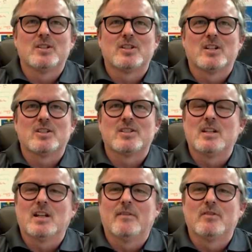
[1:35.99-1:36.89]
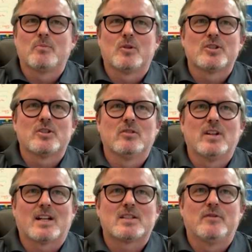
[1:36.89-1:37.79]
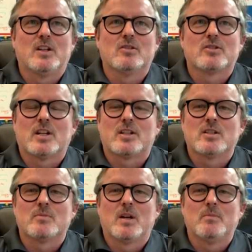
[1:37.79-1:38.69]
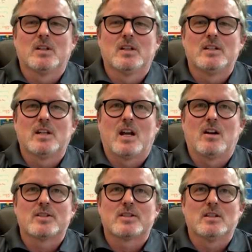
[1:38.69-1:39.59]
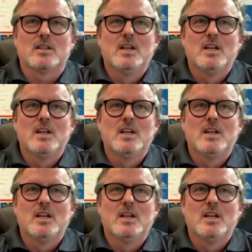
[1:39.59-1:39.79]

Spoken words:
such as the 11 personal next video sessions by Melinda Harrison,